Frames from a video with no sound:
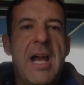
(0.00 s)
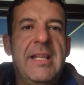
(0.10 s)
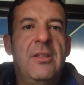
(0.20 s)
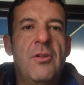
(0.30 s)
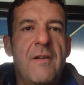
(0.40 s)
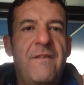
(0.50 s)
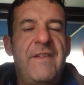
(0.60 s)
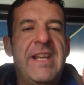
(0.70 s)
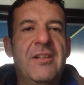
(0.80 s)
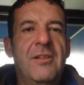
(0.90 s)
I need to do a
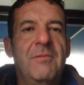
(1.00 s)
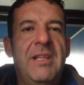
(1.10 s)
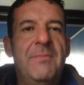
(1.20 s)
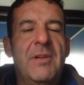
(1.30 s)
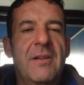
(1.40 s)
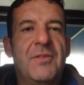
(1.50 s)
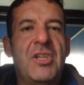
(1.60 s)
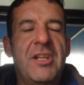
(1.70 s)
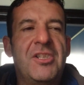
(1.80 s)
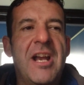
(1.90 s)
final wee bit of
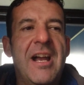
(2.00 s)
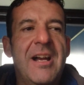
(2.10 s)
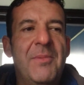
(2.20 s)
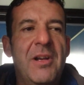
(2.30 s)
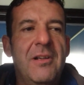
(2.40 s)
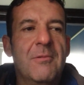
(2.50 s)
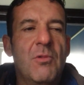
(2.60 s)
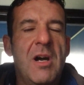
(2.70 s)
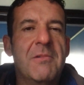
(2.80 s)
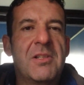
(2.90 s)
chit chat about
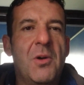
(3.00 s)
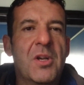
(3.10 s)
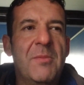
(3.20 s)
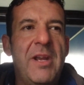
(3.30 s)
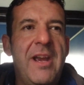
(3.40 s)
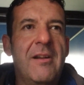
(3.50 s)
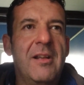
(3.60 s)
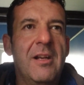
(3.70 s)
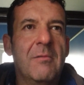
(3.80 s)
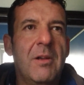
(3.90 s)
what I was talking about
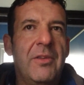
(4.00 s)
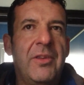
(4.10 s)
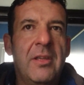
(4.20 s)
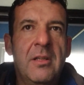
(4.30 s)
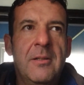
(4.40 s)
earlier with